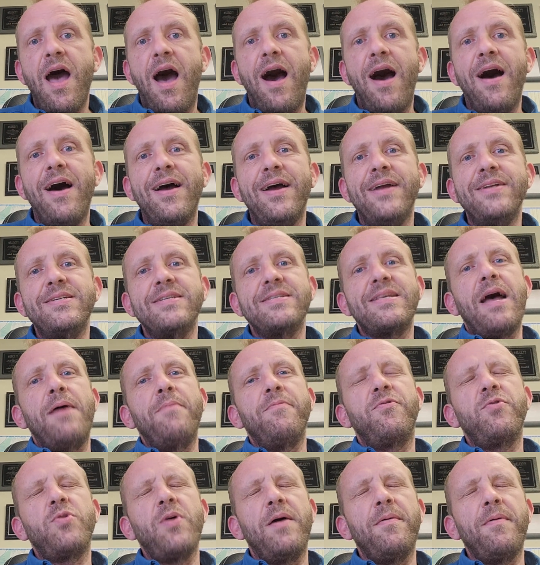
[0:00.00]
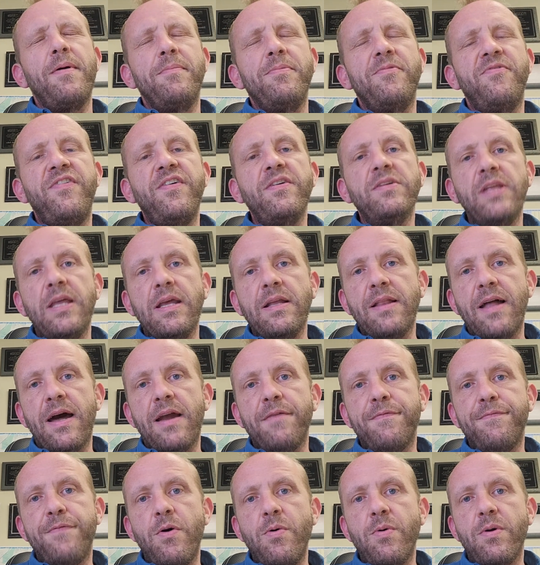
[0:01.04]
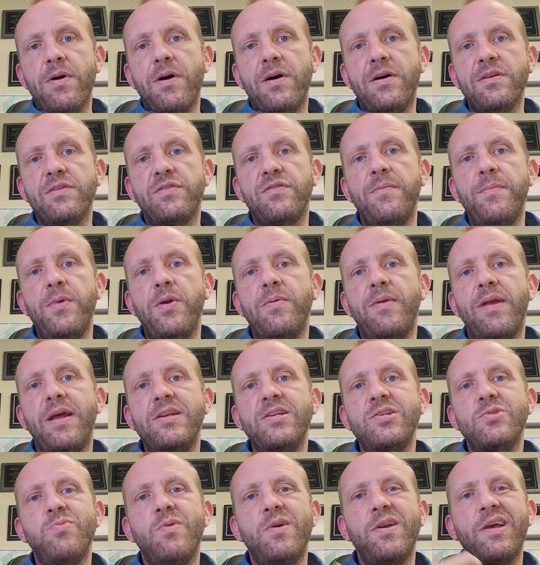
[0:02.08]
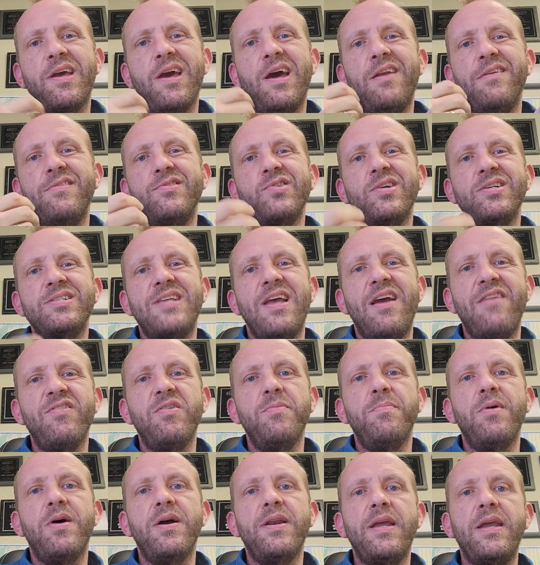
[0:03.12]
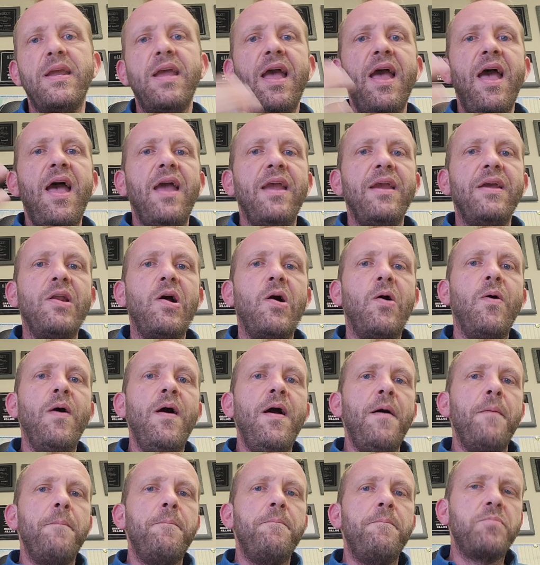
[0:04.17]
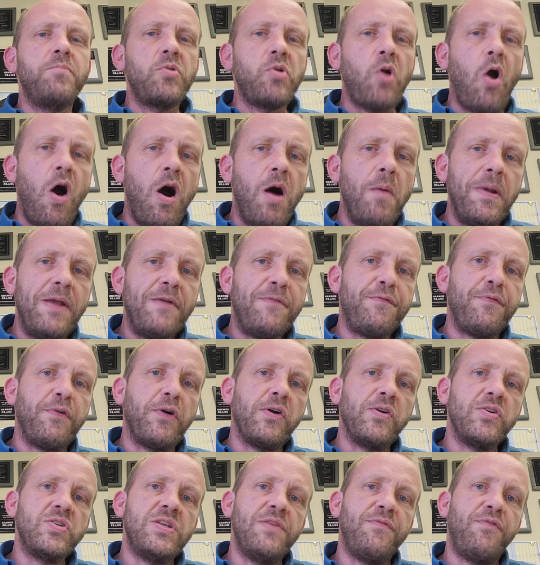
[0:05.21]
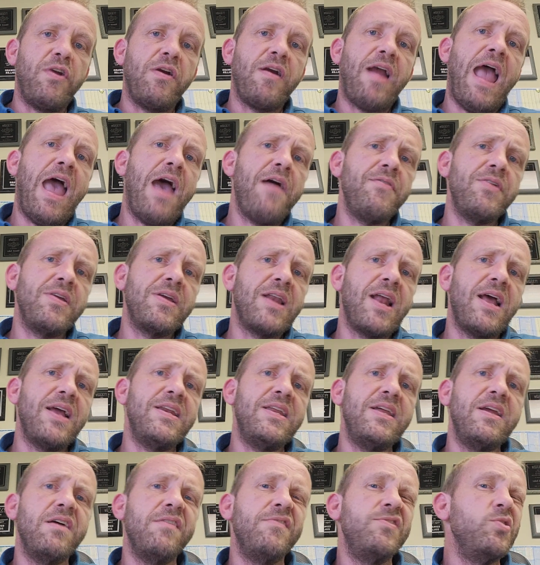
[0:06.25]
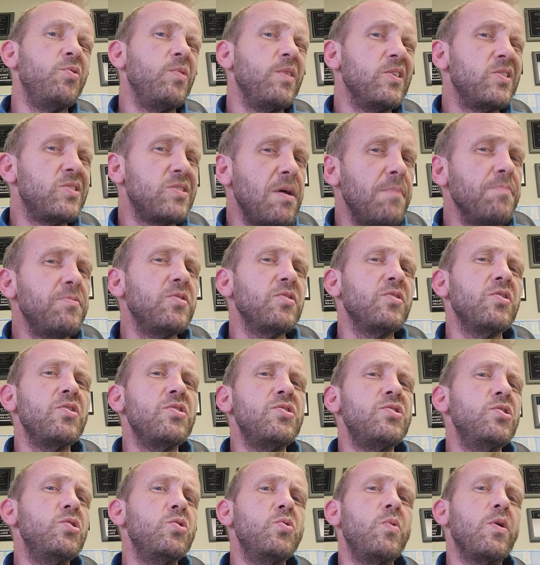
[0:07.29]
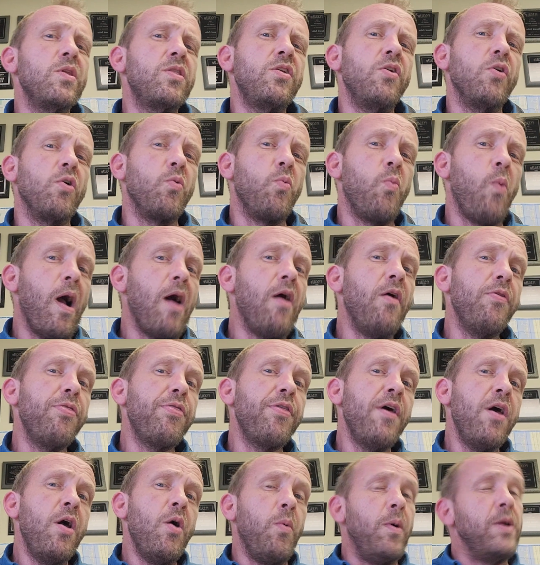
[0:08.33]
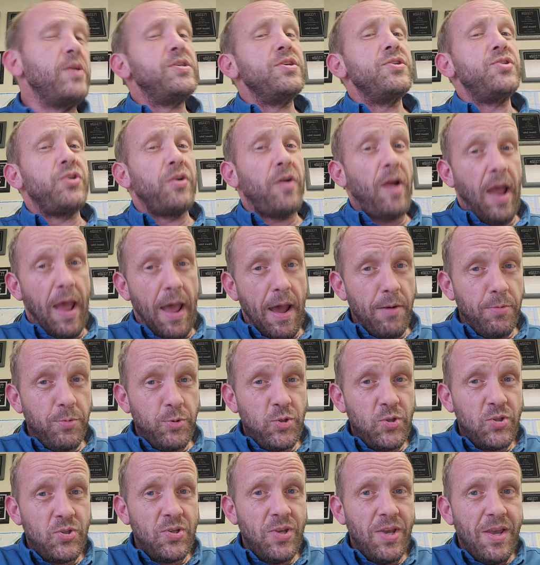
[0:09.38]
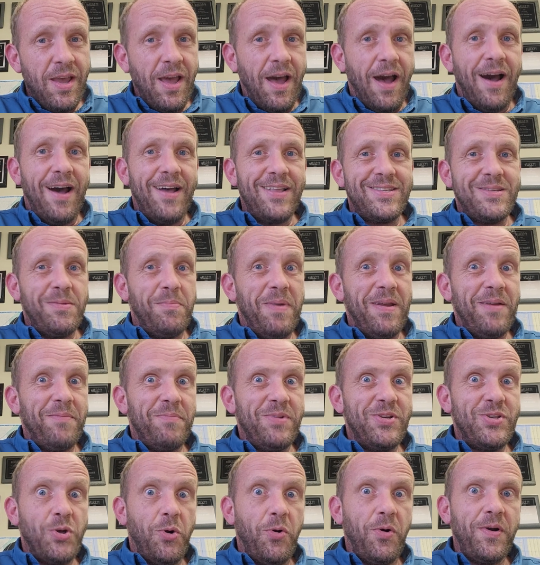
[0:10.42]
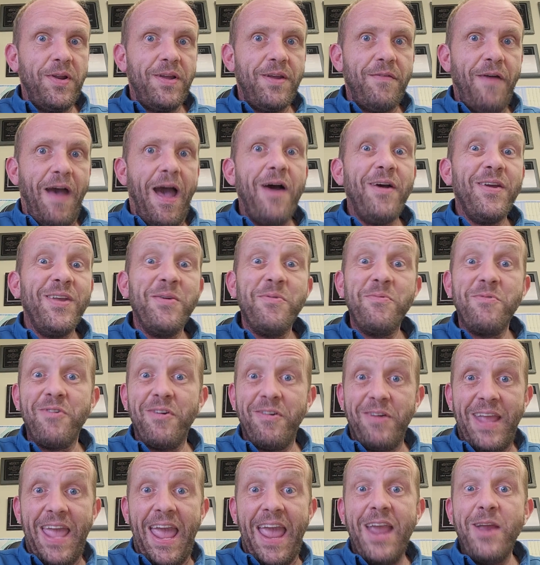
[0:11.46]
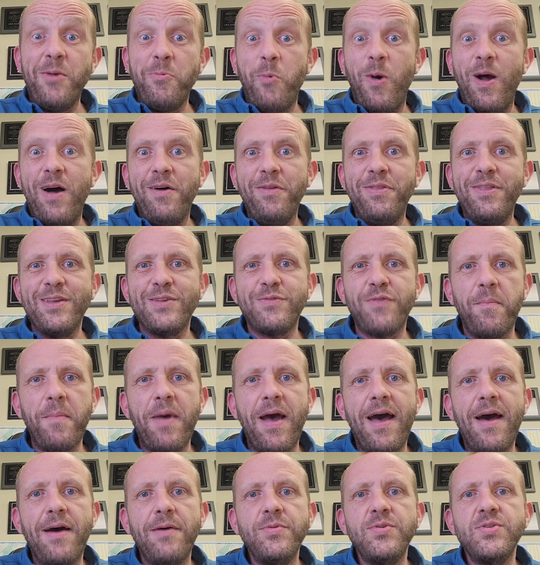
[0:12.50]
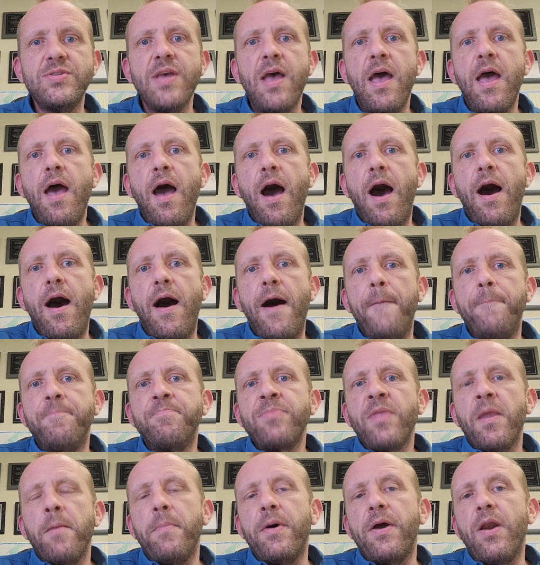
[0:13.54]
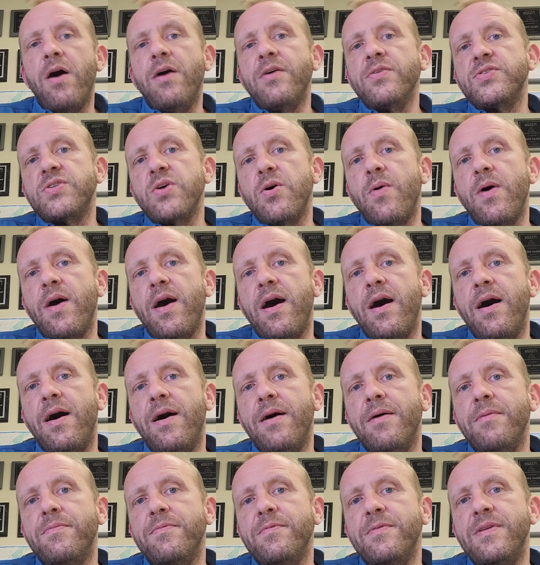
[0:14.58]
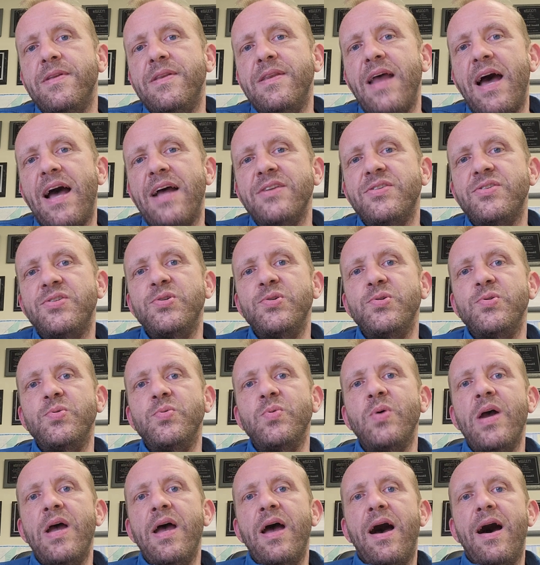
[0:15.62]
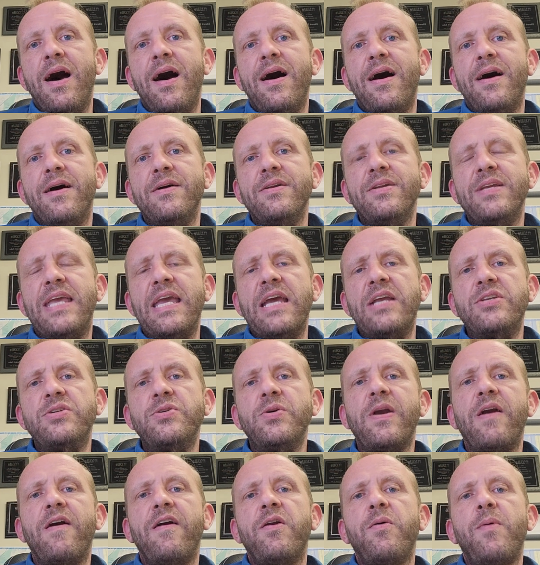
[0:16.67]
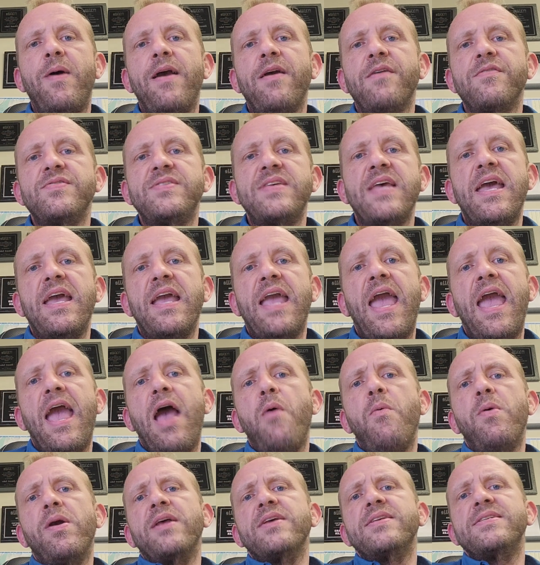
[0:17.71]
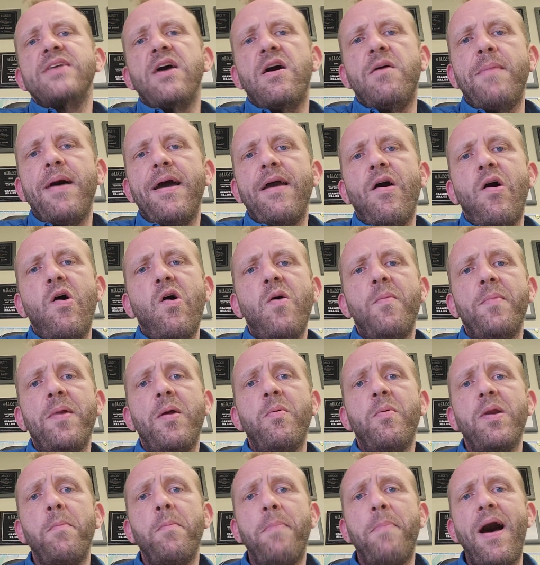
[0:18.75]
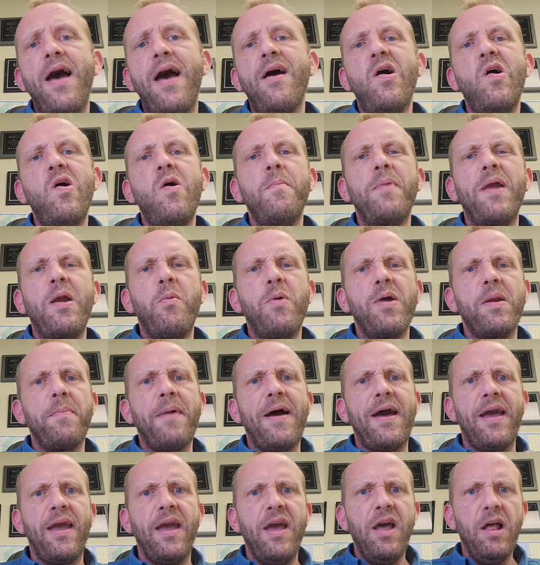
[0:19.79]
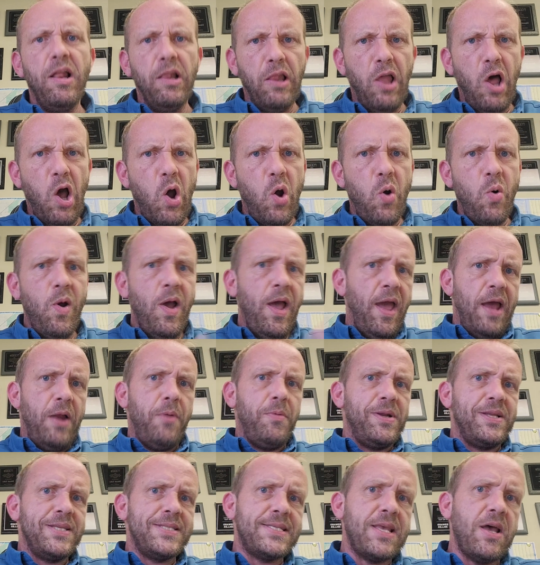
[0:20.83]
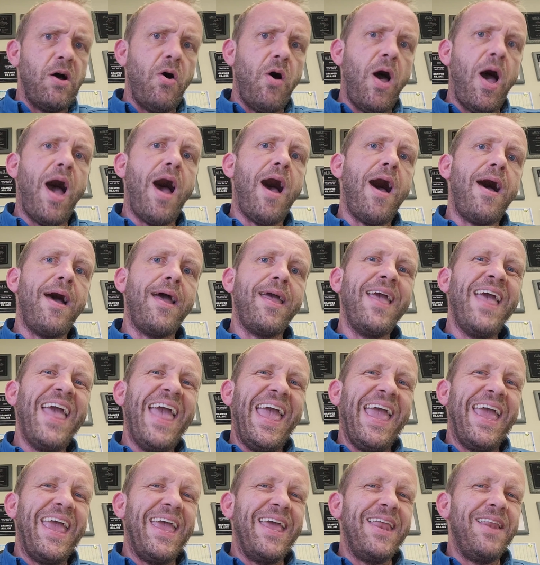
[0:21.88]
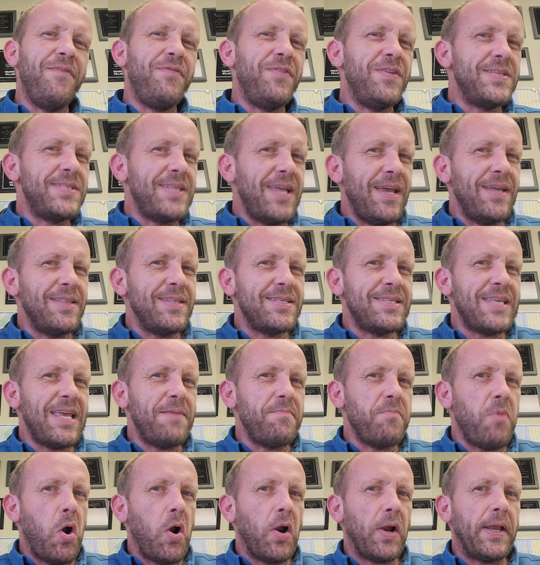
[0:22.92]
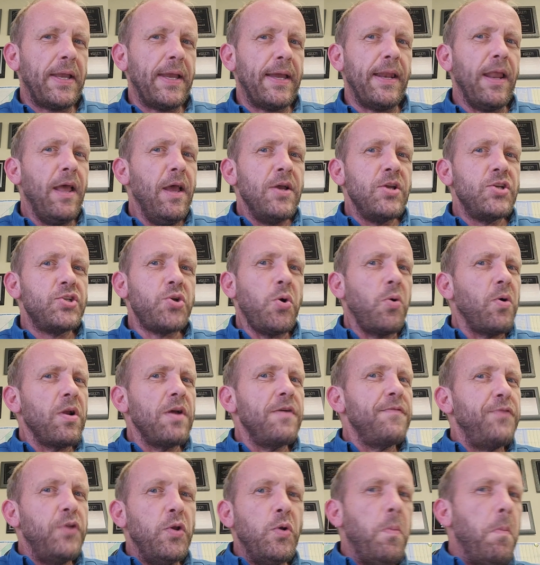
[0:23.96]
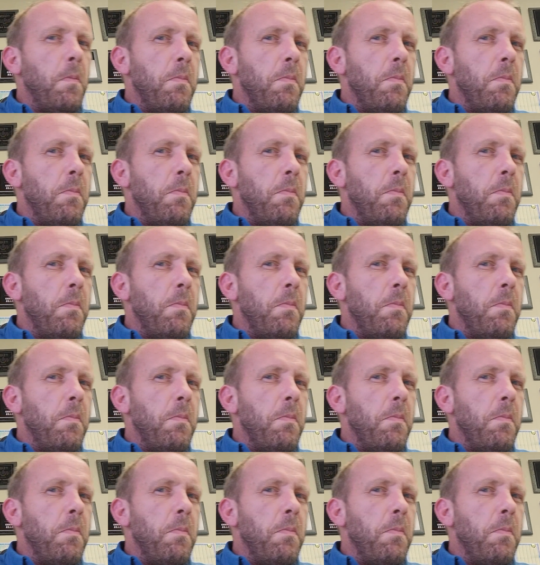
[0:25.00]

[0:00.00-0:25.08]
Uh, I just, I'm, I'm fielding a lot of phone calls from you, and I just want to kind of address to everybody, you know, call me first if you're having an idea of doing something to do with your wealth, which is your house uh, it's a bit majority of how you gain wealth is from a house, um, but also uh, uh, not to uh, get too carried away or saying, hey, I want to sell my home and I want to buy a home, but I want to buy low and I want to sell high. And if you stay in the same market, short of you